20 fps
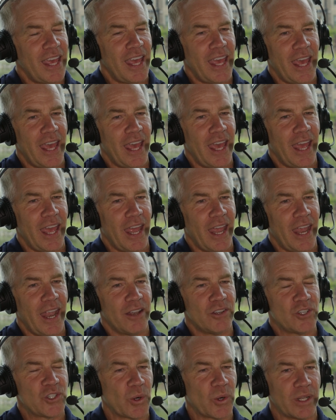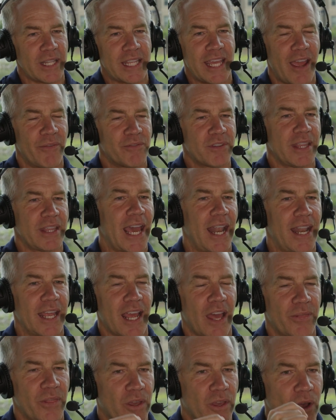And shortly after that I
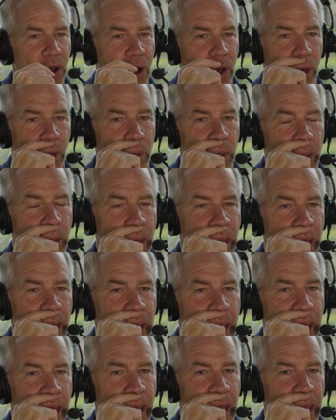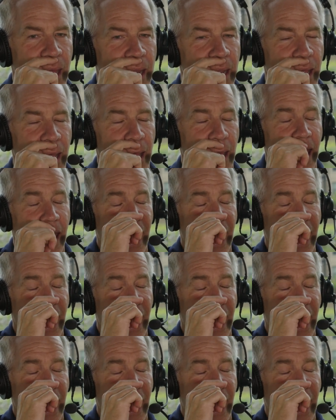got the call and